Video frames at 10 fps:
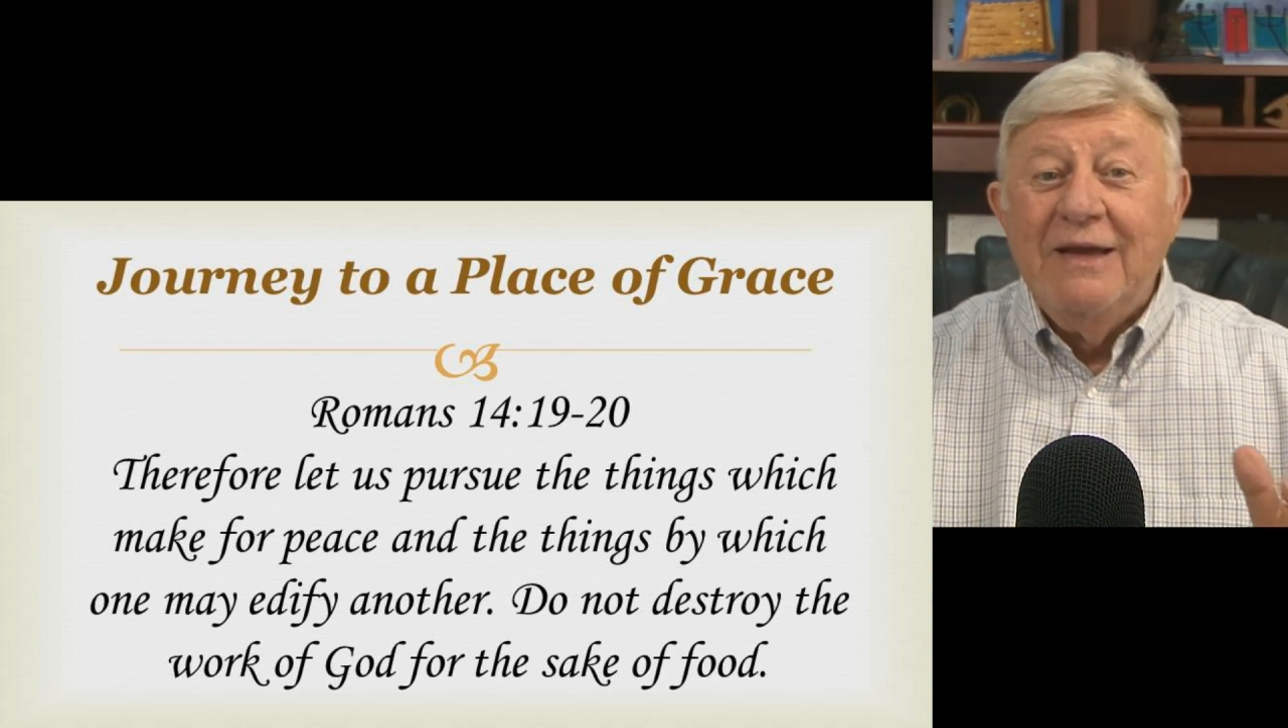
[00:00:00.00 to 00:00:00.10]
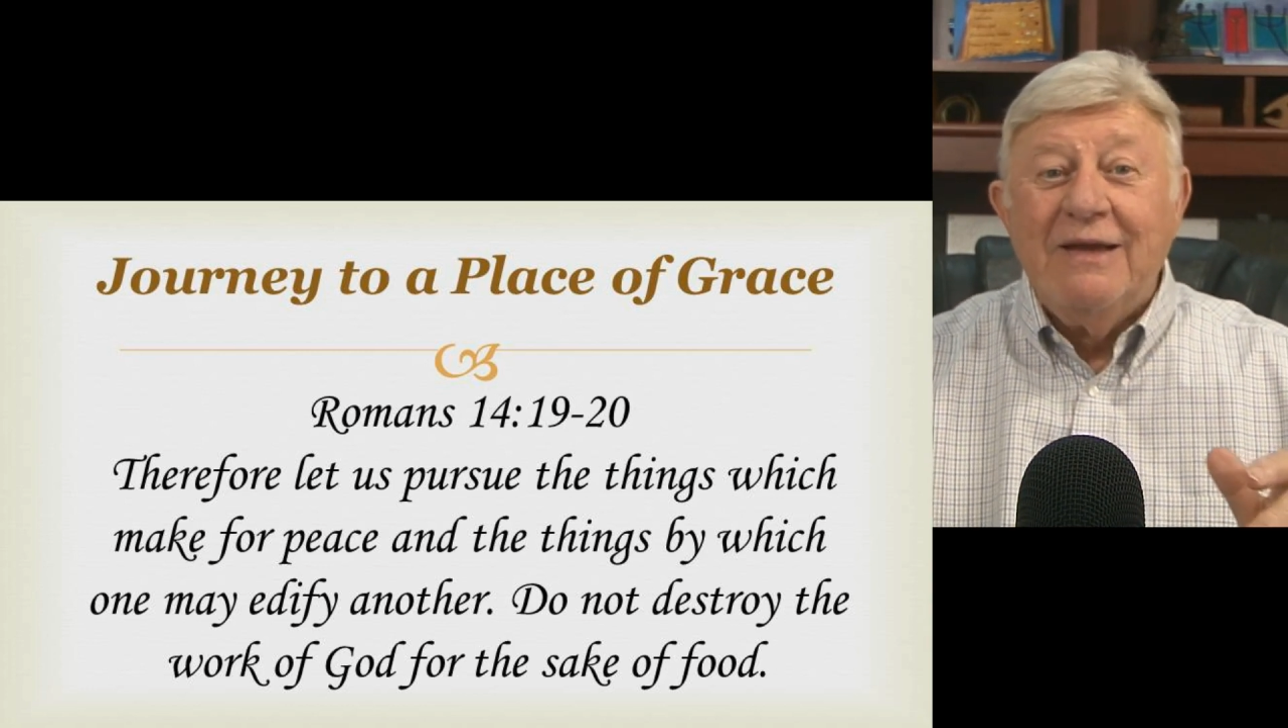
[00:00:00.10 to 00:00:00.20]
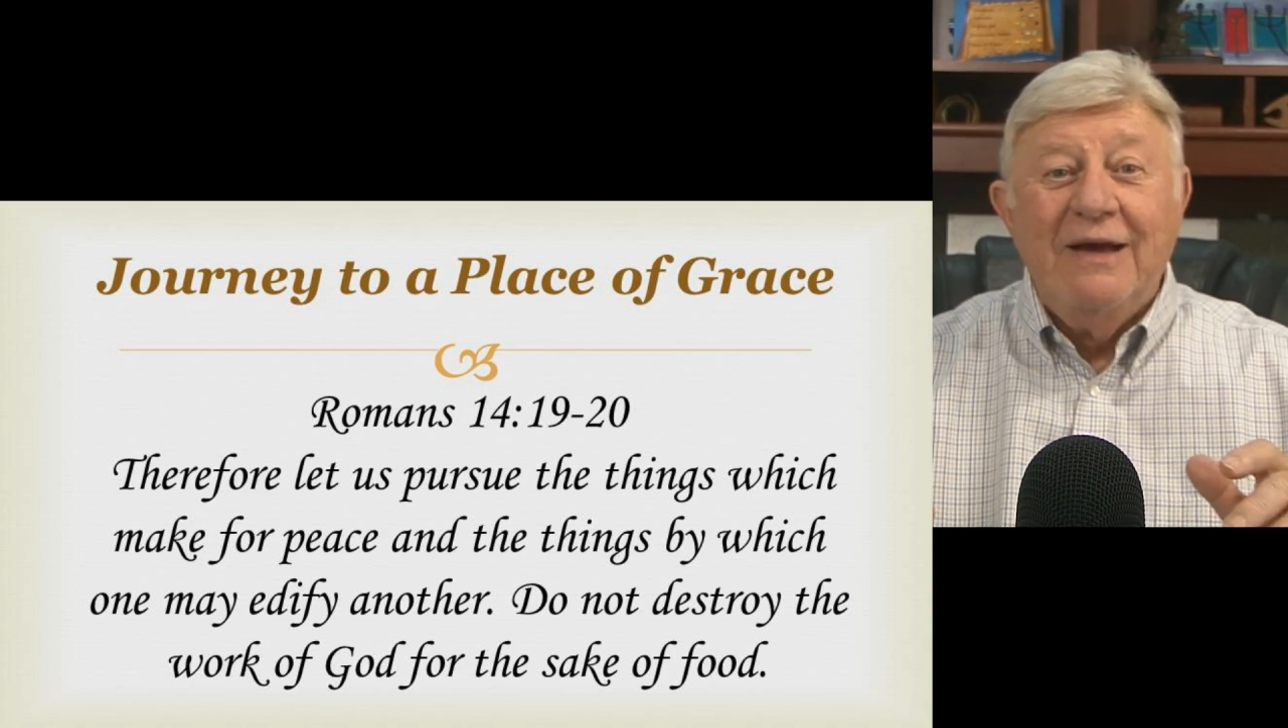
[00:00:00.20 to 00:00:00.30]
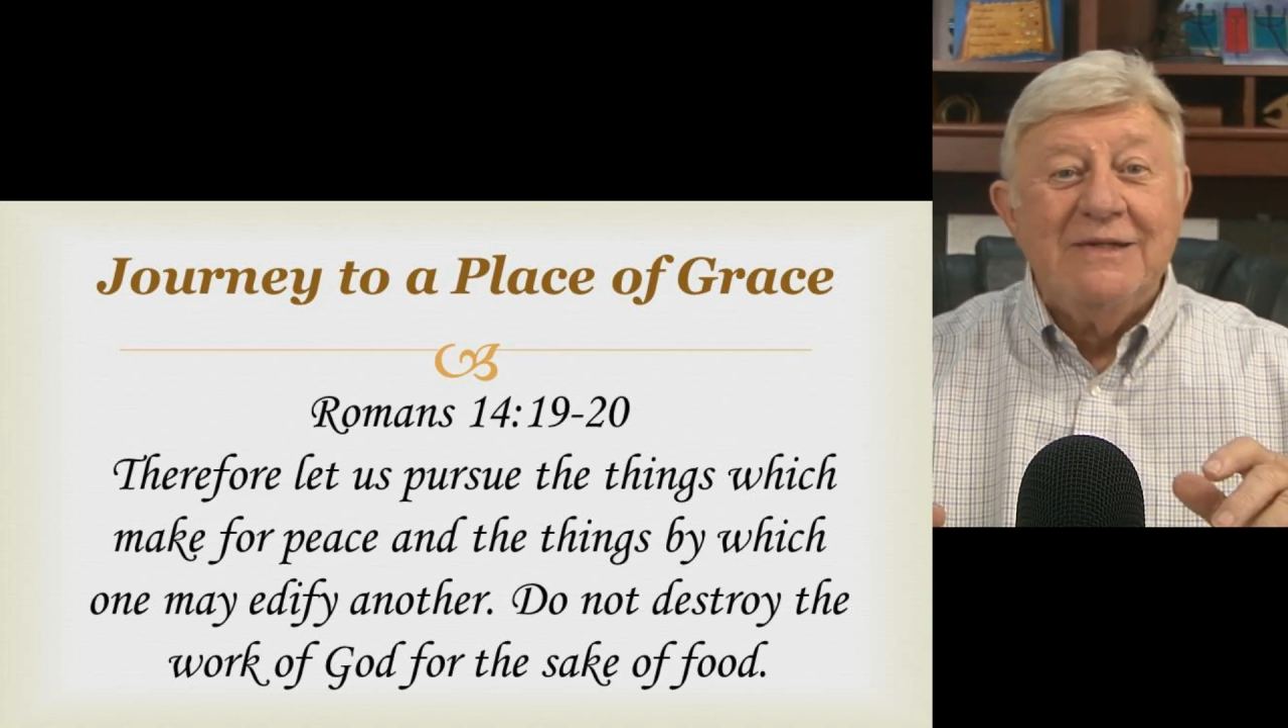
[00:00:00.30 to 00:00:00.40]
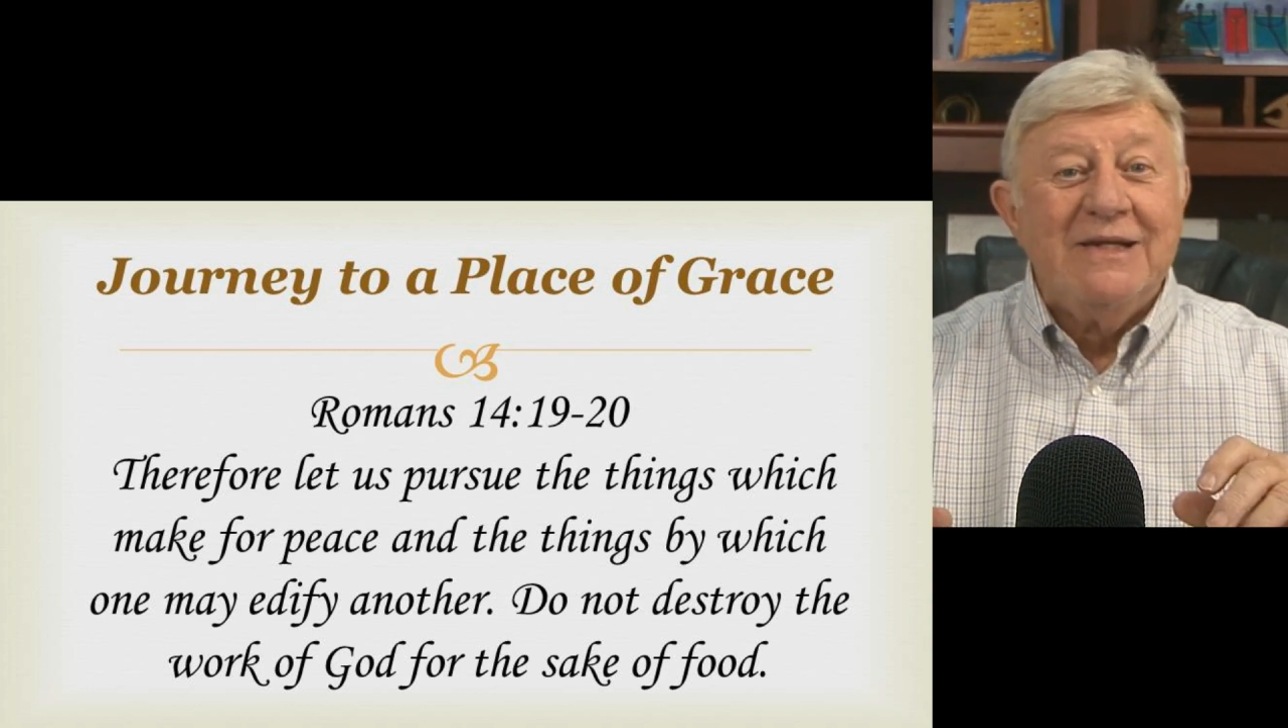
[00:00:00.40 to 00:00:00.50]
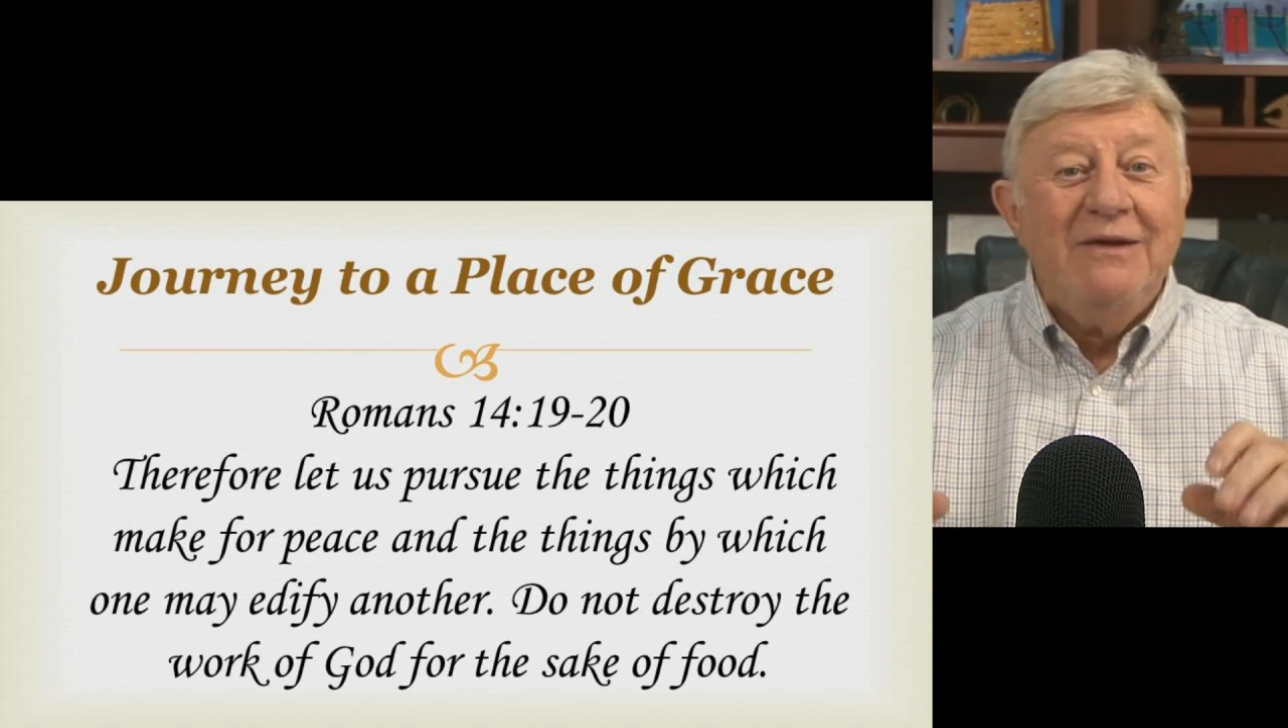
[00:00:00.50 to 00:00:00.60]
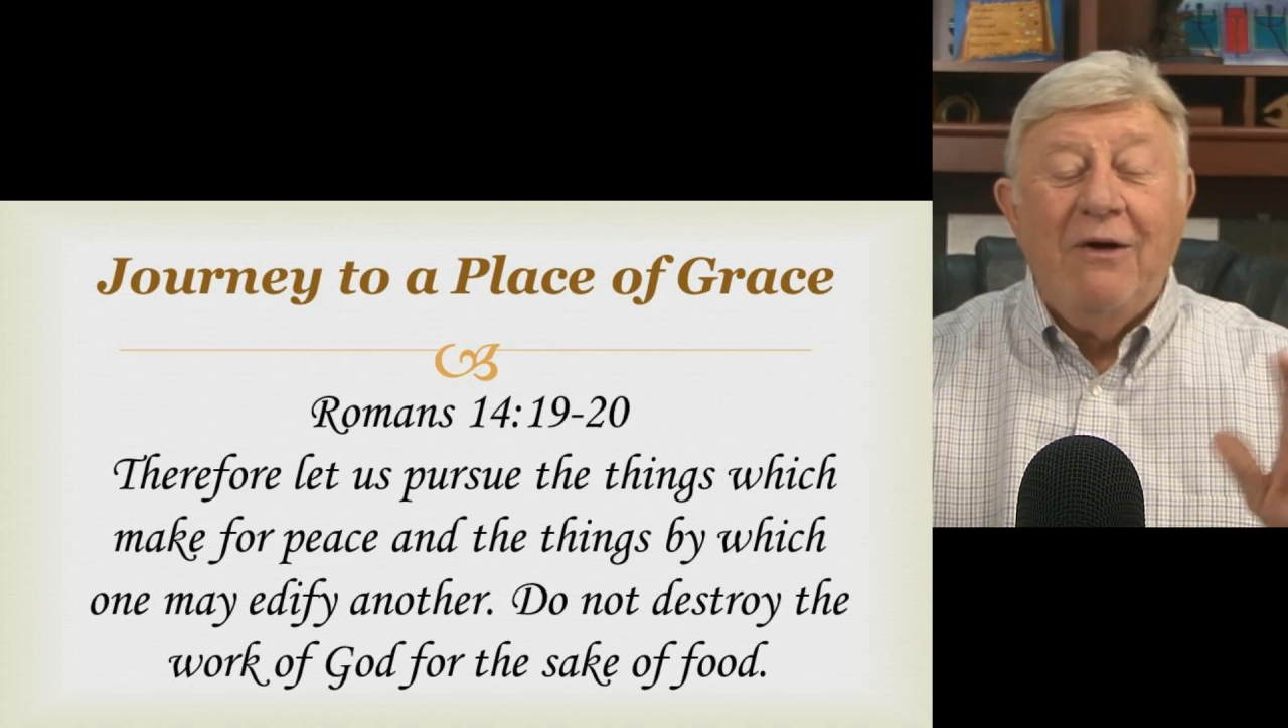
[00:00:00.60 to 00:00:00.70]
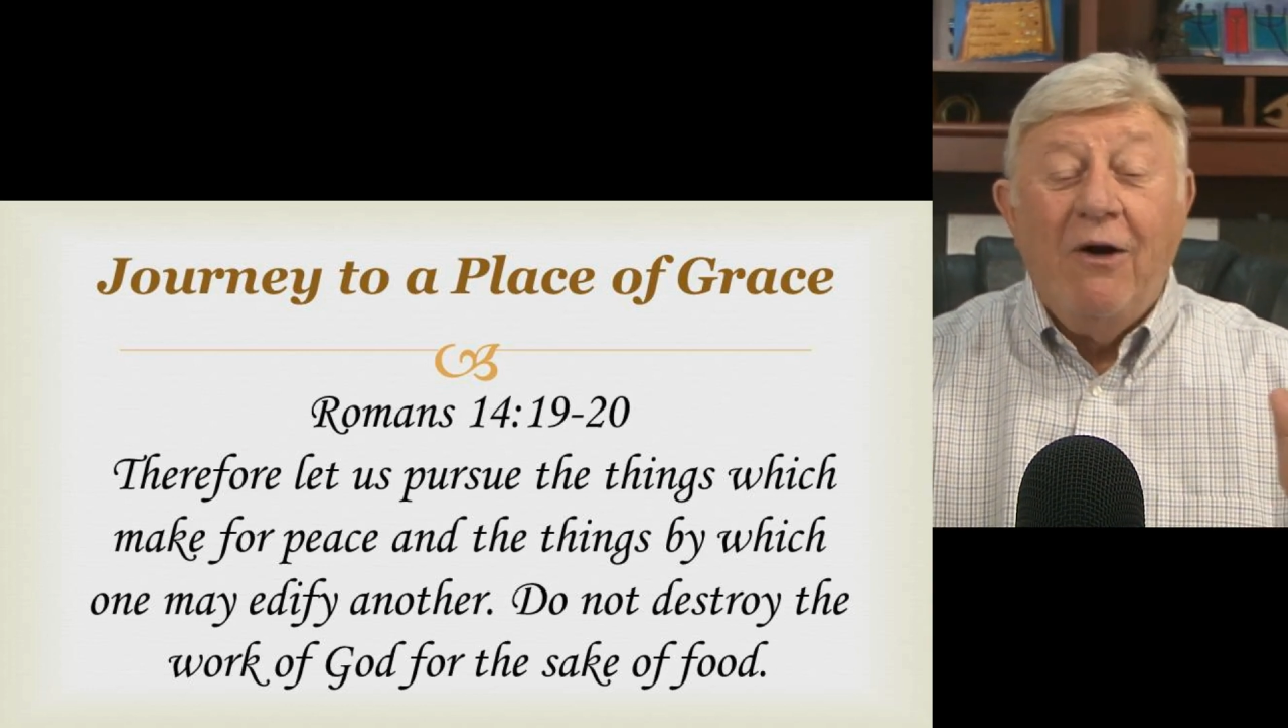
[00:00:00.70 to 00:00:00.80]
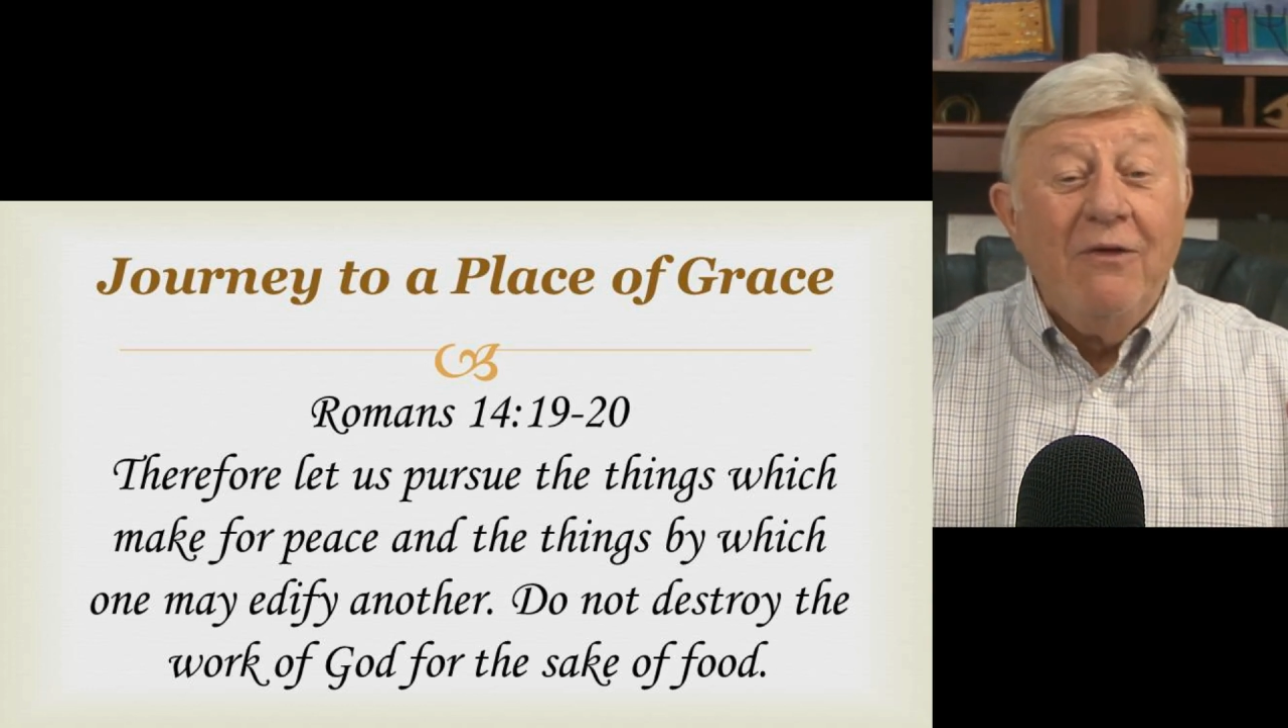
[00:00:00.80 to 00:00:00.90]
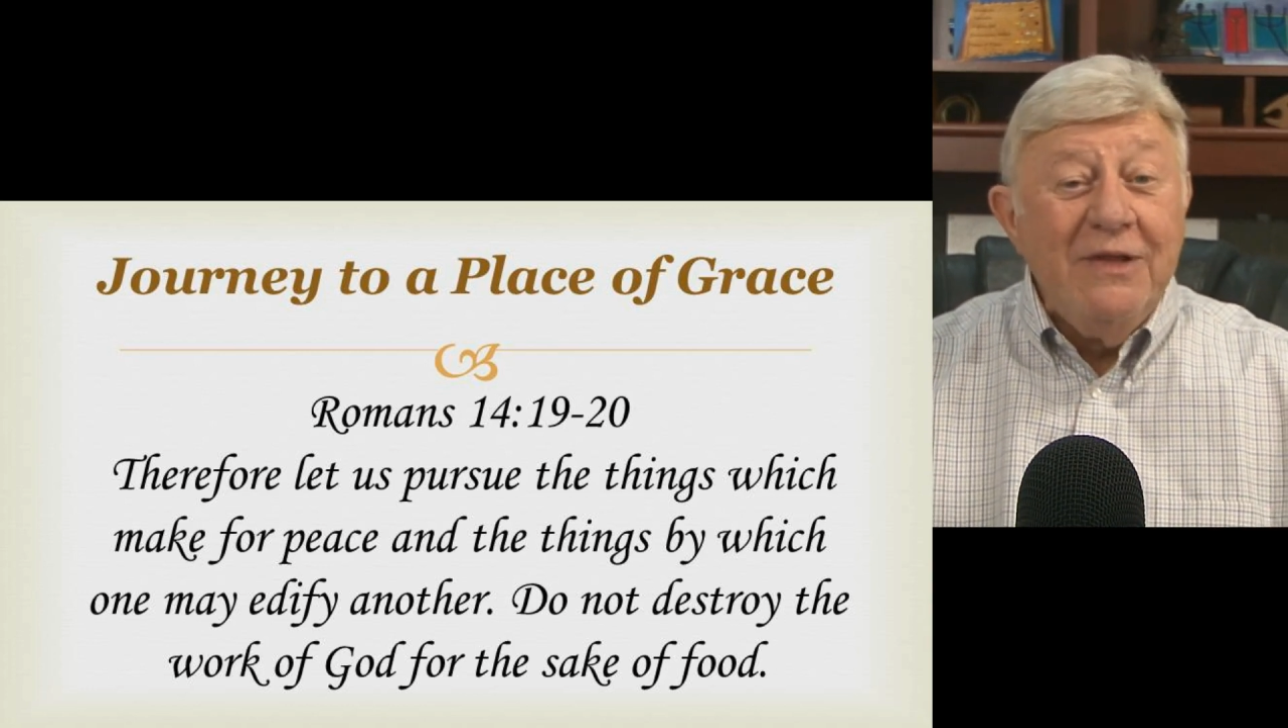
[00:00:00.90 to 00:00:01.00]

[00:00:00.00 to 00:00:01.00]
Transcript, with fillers: God's all